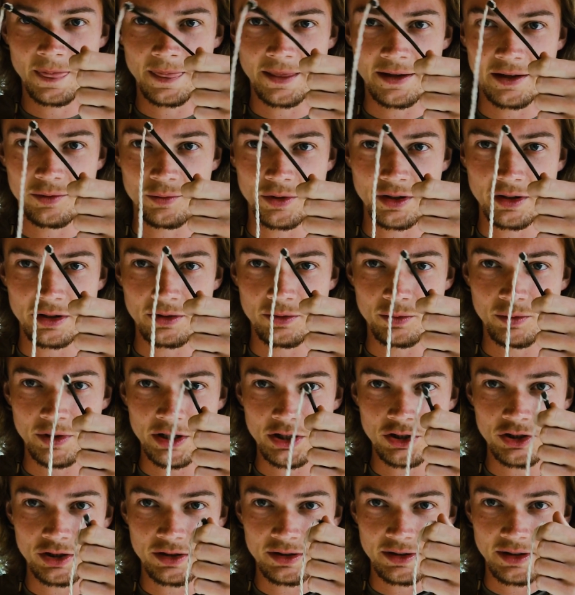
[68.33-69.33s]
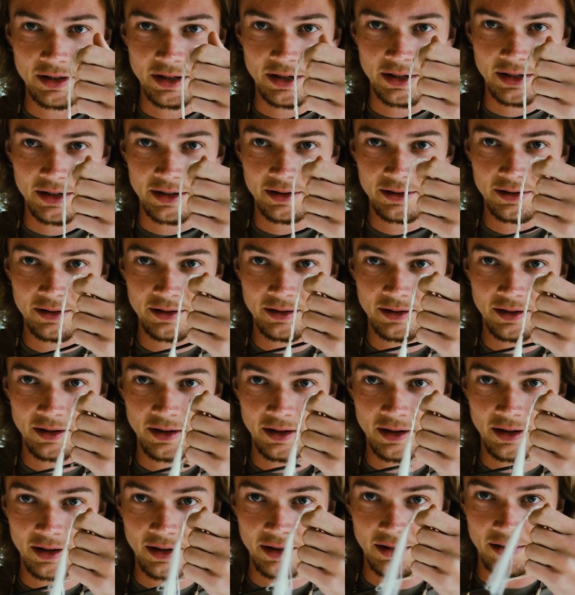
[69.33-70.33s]
And when it reaches the end,
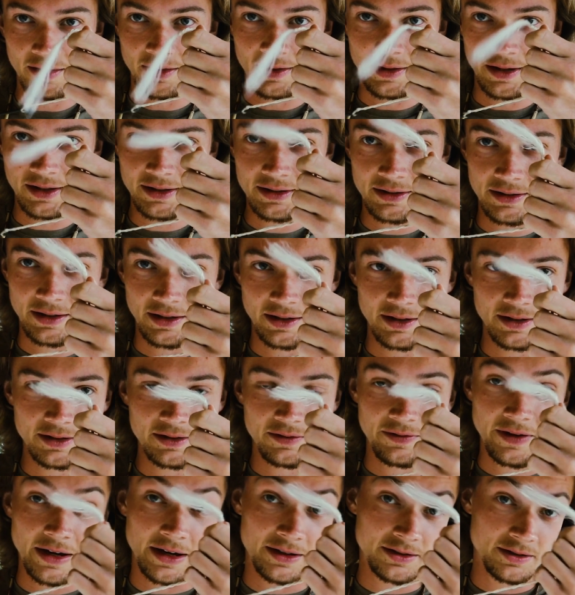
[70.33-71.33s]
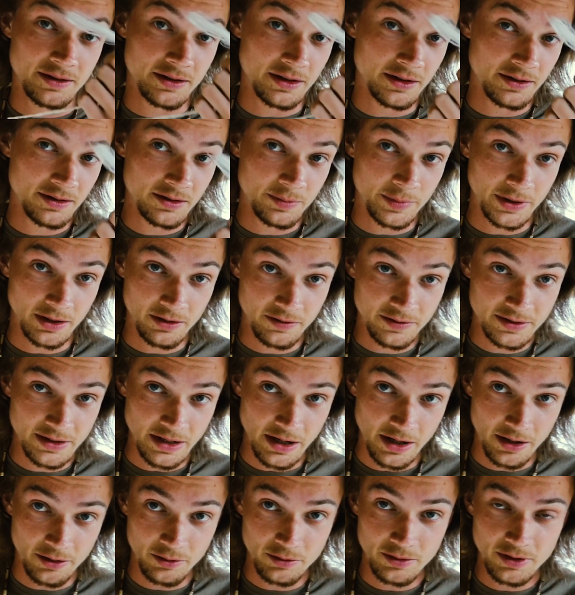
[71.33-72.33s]
this thing is faster than the speed of
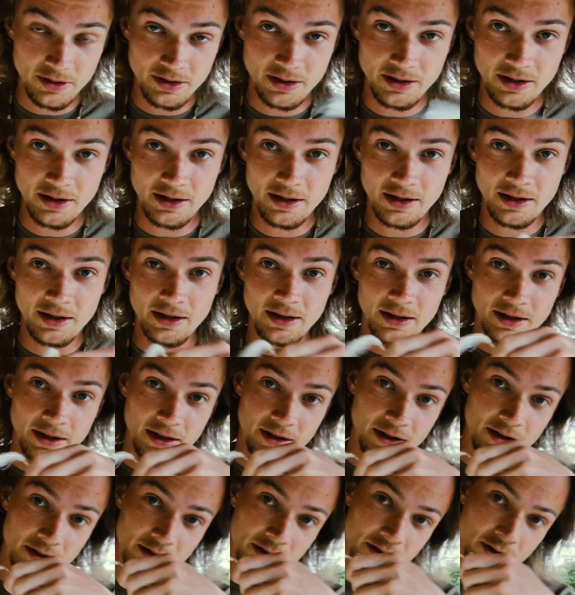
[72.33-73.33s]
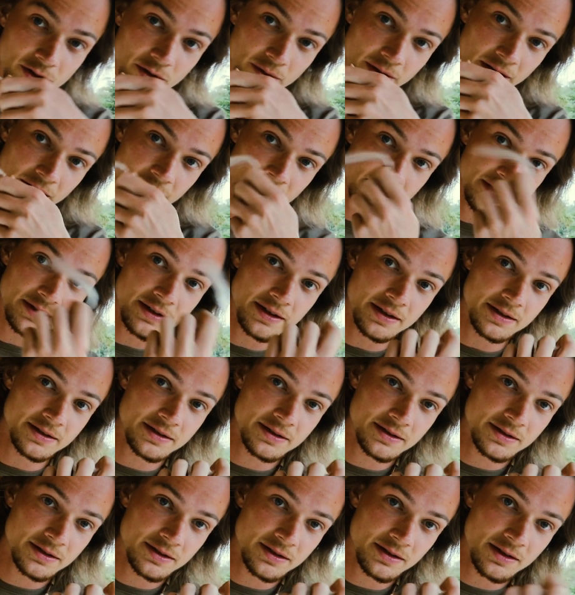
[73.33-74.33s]
sound. And then it creates
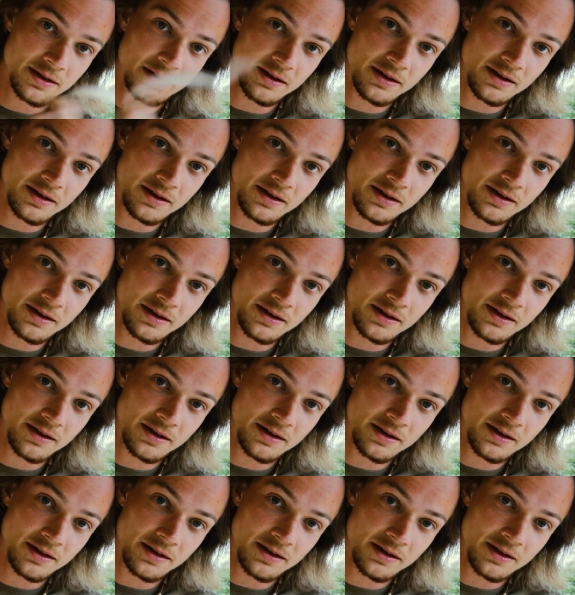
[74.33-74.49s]
this